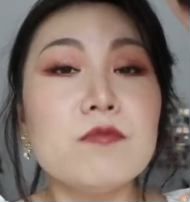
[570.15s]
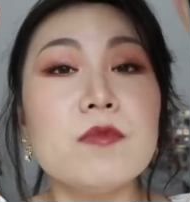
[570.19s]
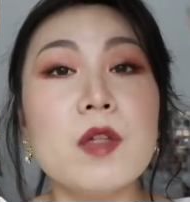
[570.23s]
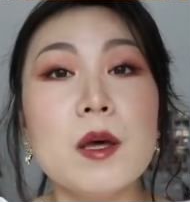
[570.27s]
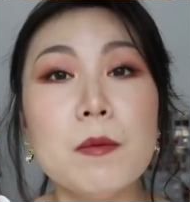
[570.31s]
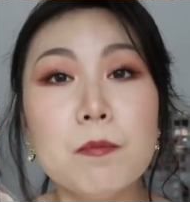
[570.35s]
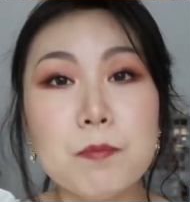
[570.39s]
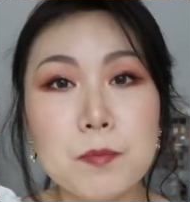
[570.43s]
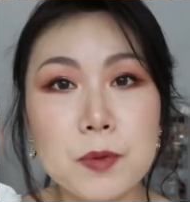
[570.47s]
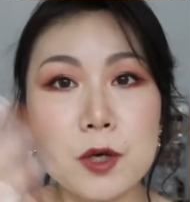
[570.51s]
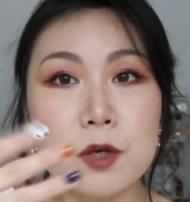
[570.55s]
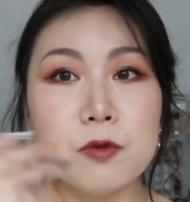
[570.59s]

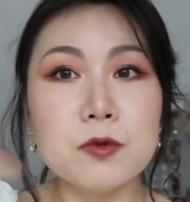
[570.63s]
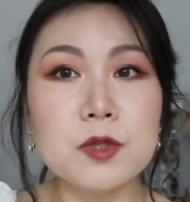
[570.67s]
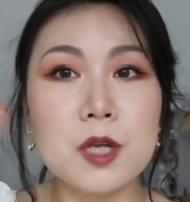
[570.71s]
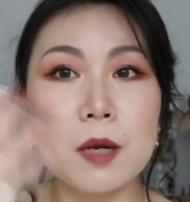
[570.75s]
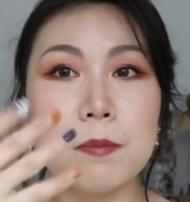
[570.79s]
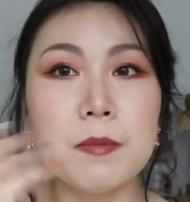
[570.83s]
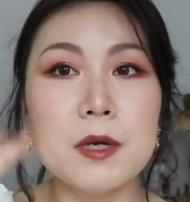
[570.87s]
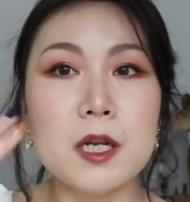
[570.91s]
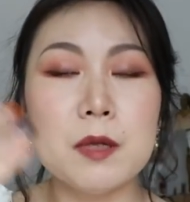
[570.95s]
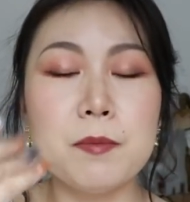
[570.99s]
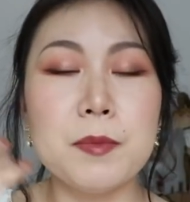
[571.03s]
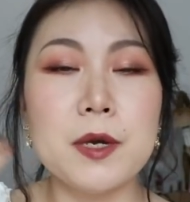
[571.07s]
then build
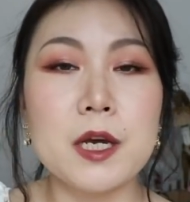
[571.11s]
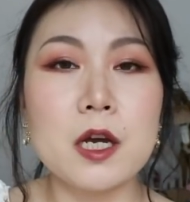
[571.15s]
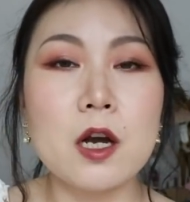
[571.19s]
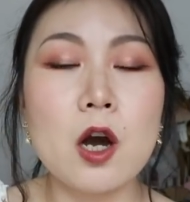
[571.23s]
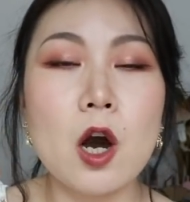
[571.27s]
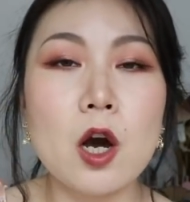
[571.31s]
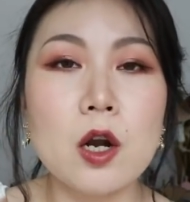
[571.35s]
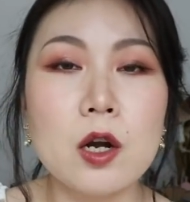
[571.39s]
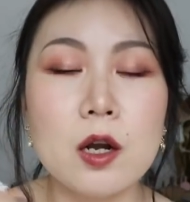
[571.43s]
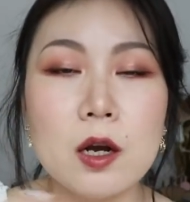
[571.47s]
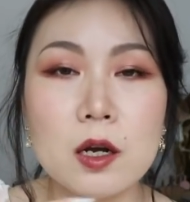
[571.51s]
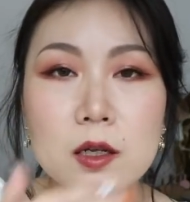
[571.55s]
up a little bit
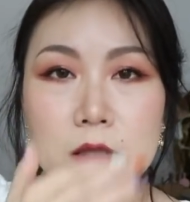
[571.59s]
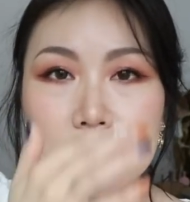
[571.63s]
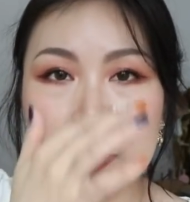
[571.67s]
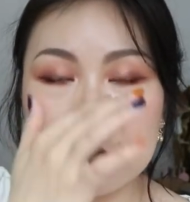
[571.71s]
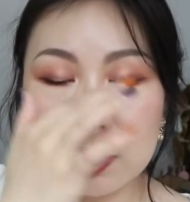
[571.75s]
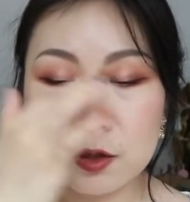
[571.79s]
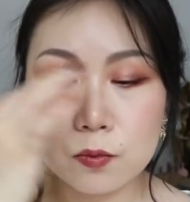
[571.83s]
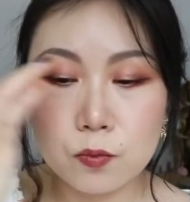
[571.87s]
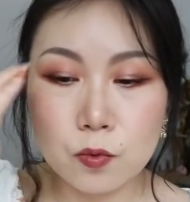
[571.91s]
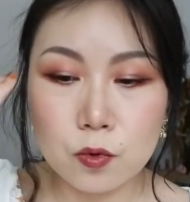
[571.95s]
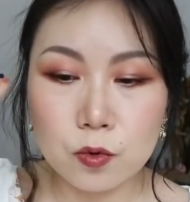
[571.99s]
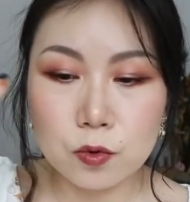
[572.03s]
color
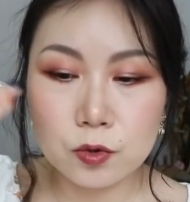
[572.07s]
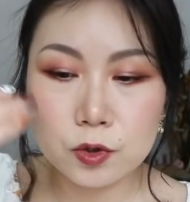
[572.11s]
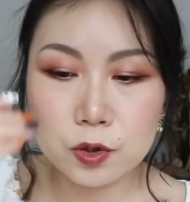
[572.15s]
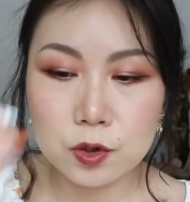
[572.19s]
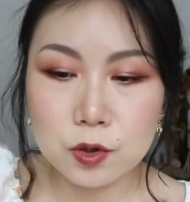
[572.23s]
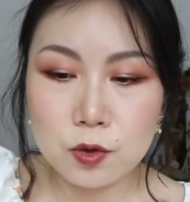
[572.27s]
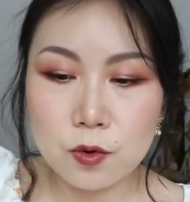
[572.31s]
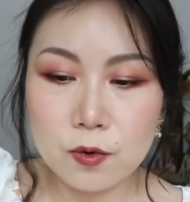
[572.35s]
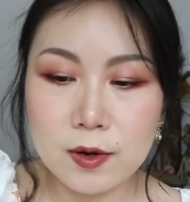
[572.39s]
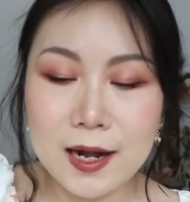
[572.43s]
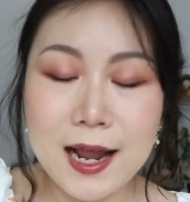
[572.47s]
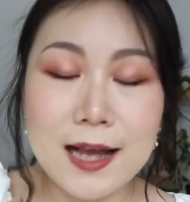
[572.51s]
towards
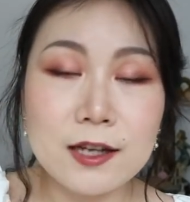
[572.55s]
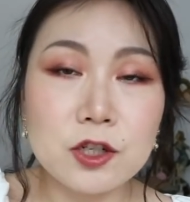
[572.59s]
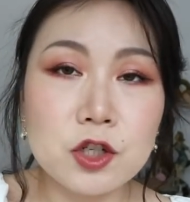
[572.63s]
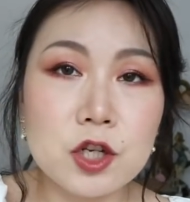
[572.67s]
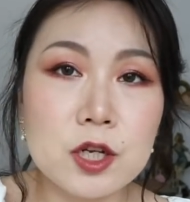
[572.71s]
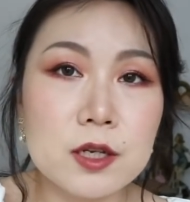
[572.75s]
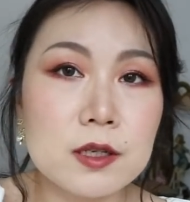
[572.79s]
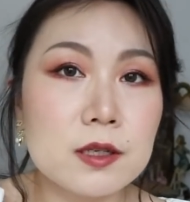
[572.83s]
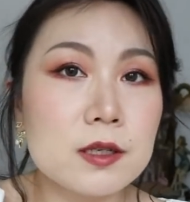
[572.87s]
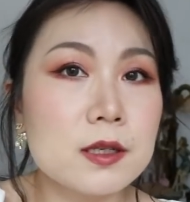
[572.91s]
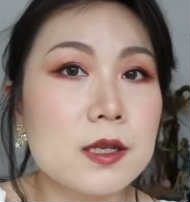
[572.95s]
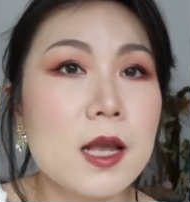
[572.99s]
your
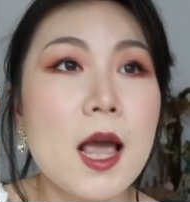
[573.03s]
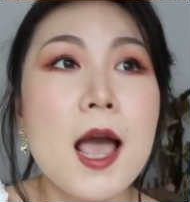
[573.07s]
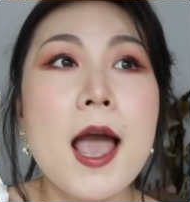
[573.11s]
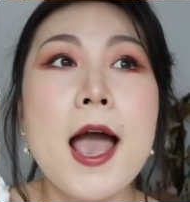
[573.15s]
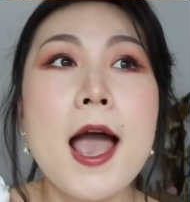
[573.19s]
lashes.